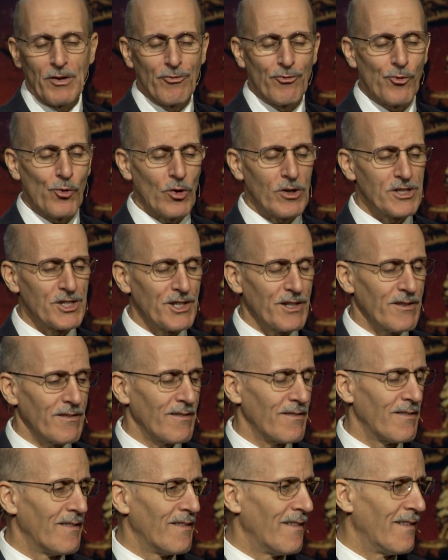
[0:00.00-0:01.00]
fortune,
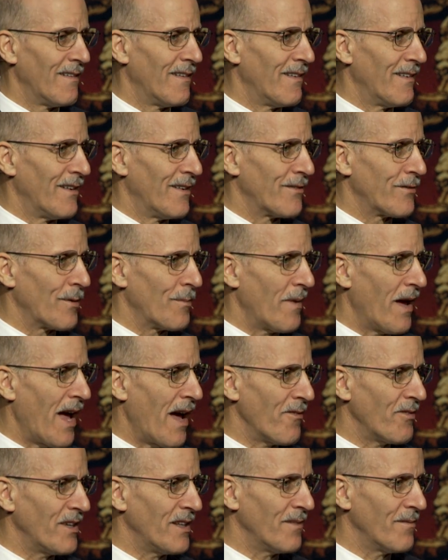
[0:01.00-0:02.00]
from
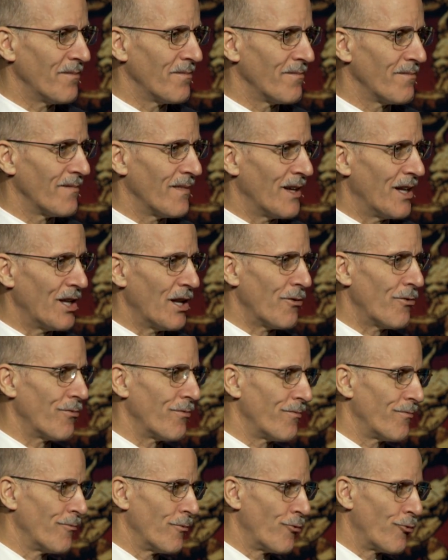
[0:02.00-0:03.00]
having enough
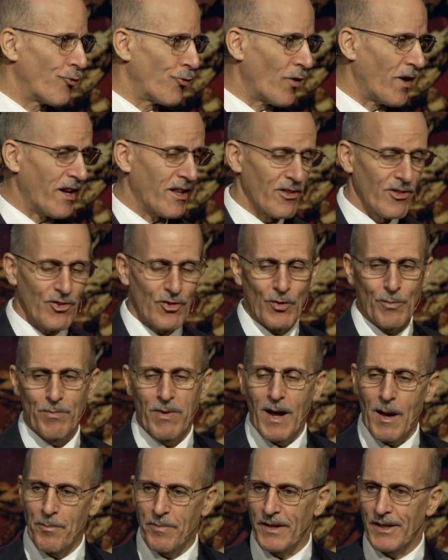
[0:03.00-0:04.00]
friends or
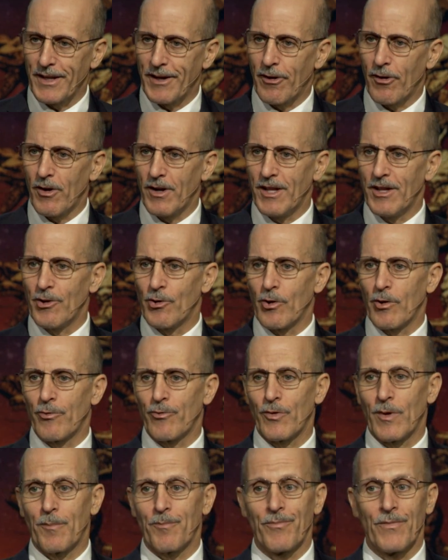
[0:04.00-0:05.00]
popularity, or
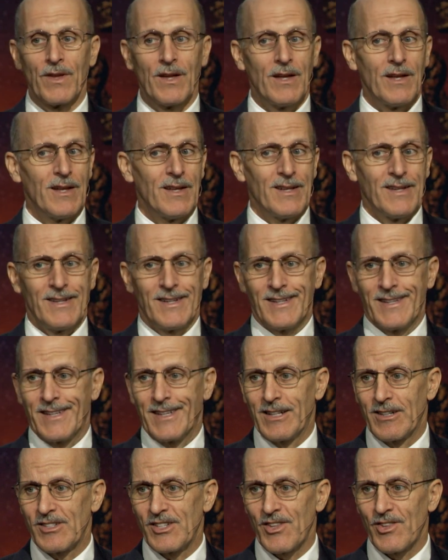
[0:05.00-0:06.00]
from
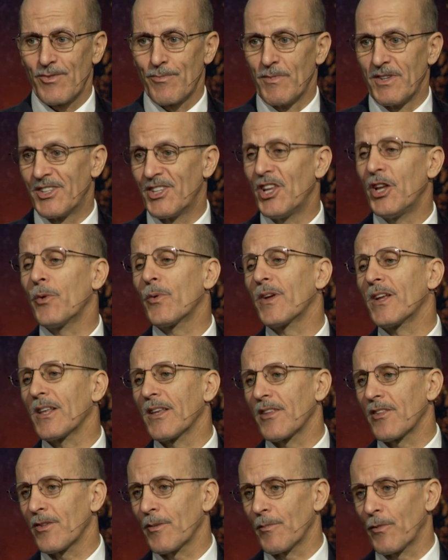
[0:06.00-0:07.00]
just
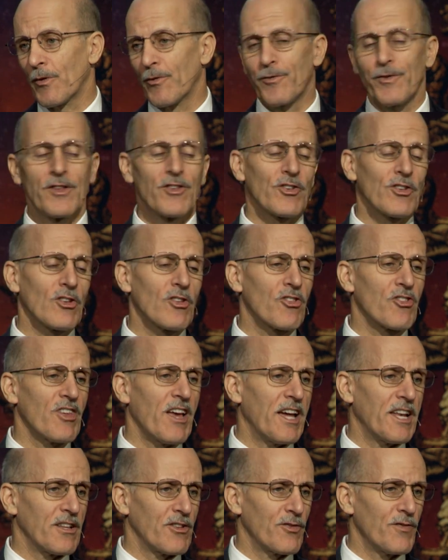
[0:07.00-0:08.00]
materialism or physical
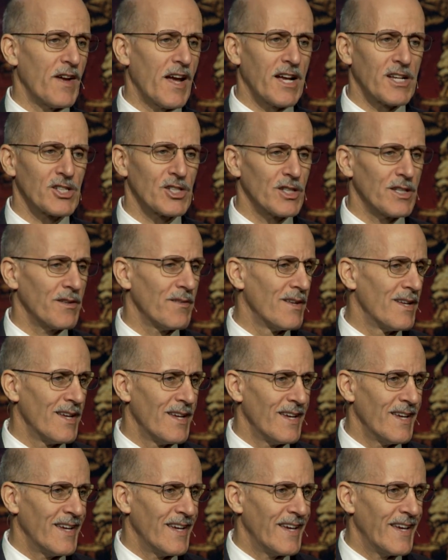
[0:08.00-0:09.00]
satisfaction,
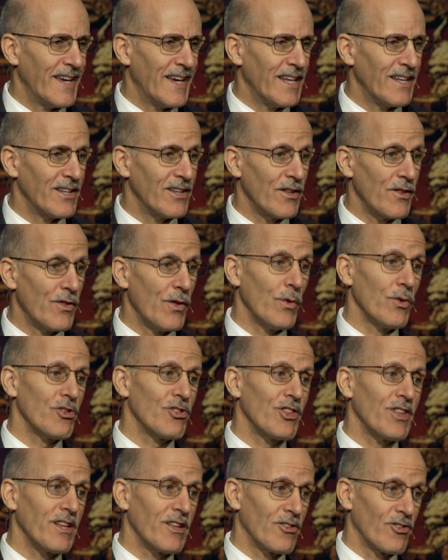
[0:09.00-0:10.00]
and those
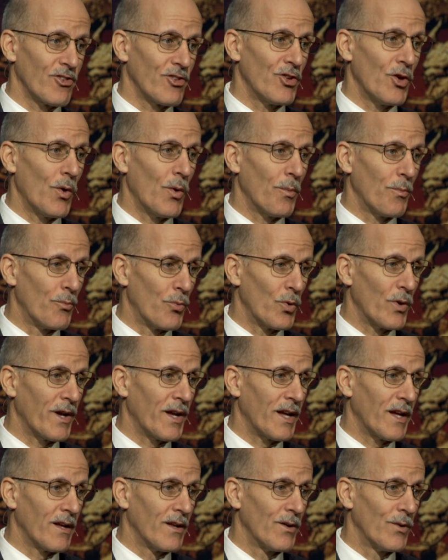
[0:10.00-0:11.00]
things don't
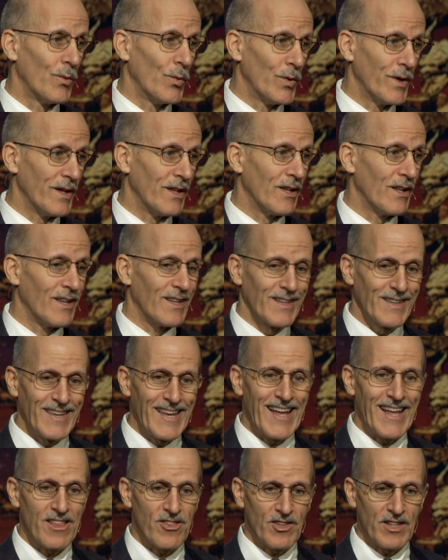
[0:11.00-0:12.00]
bring real
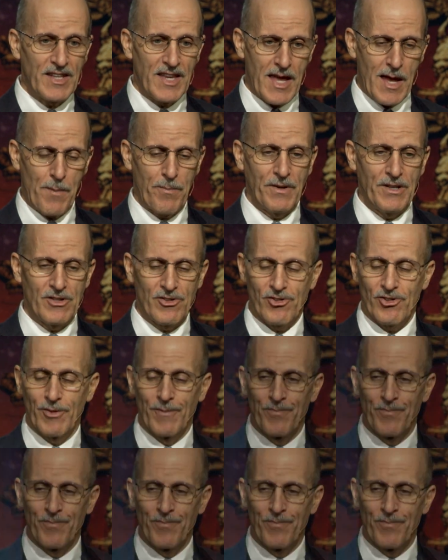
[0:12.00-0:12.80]
lasting happiness.